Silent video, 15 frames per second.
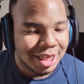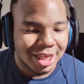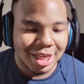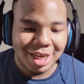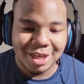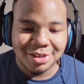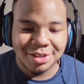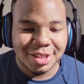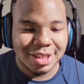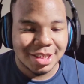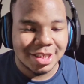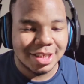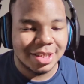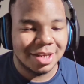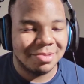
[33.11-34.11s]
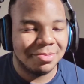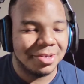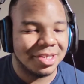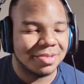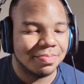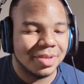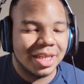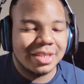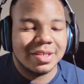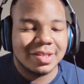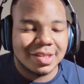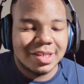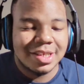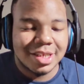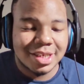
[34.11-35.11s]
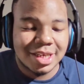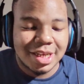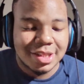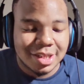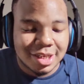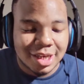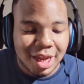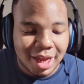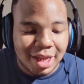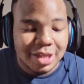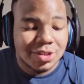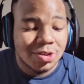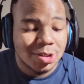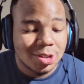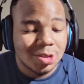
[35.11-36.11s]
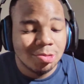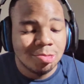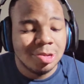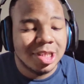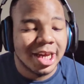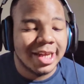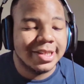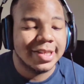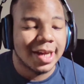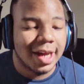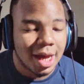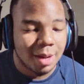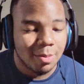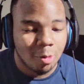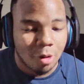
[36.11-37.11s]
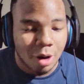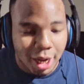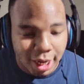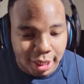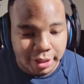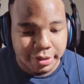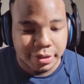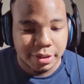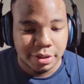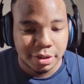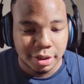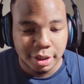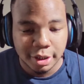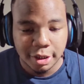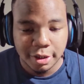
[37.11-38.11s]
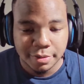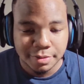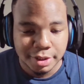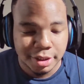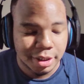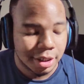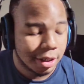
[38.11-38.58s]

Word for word: Y'all chilling. Y'all boys blessed to see another day. So use that time wisely. Heard me?